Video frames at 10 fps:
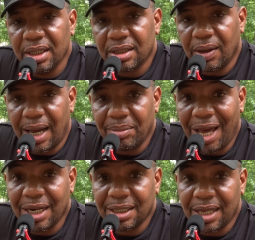So I'm
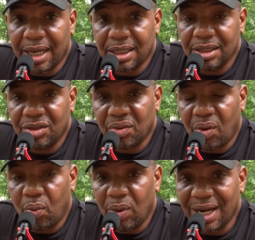not exactly sure
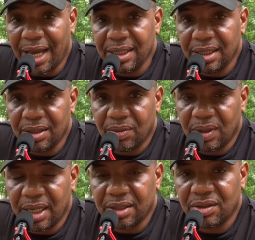what I did or
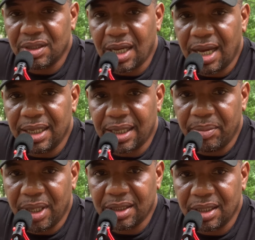what exercise I
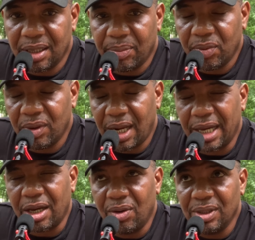messed it up on.
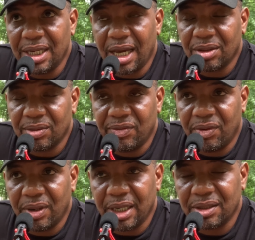I only got through
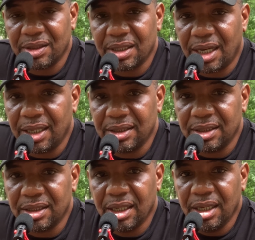4 exercises.